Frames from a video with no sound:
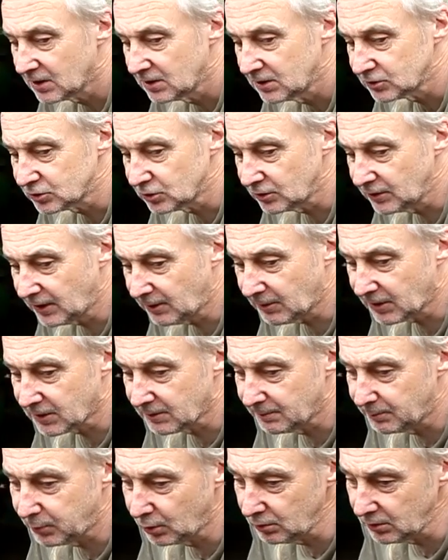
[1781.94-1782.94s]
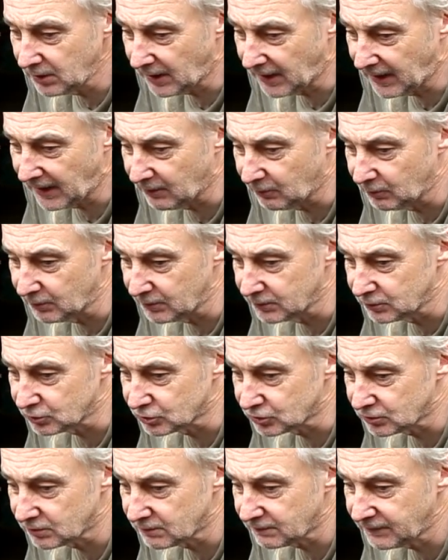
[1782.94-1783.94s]
So now I can pull that out and
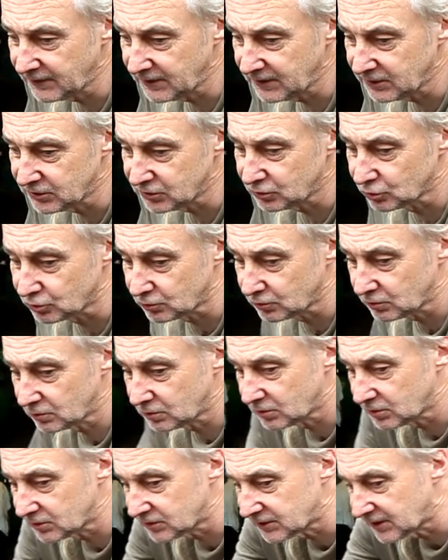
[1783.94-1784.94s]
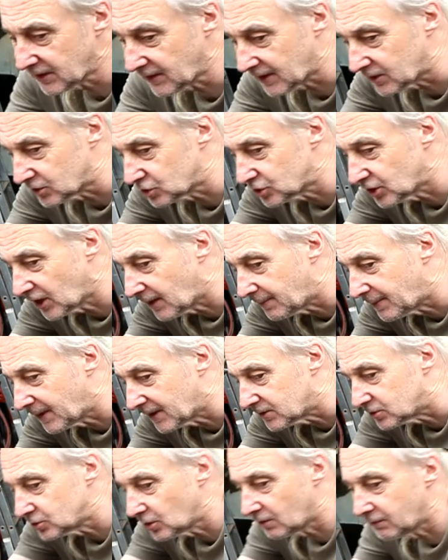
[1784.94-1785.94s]
just take that sharp
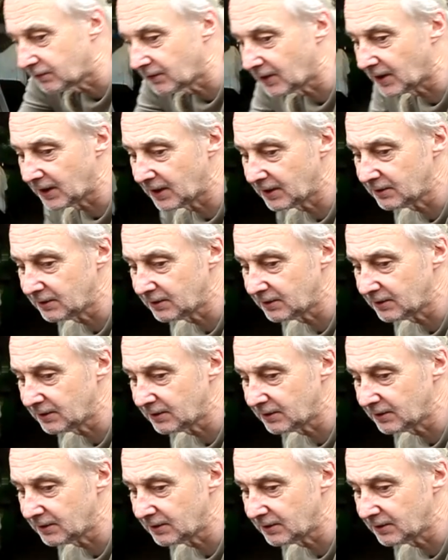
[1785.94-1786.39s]
edge off there.